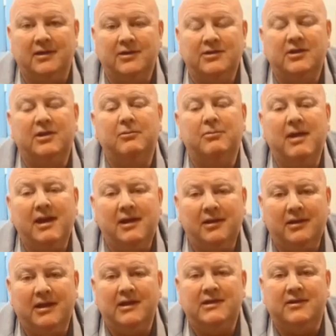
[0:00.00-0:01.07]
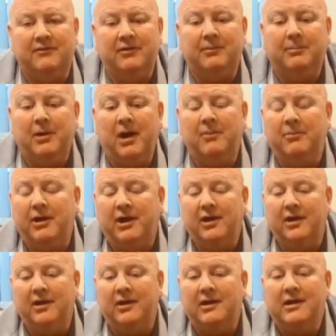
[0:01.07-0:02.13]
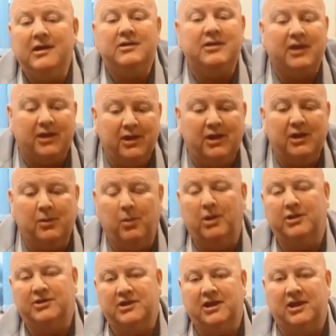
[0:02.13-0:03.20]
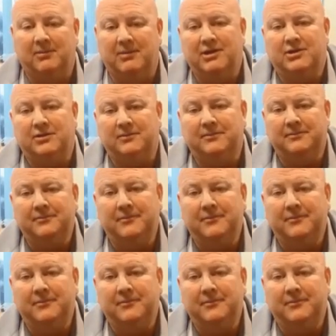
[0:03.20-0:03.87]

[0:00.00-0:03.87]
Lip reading: So the regulator for primary care is the Care Quality Commission.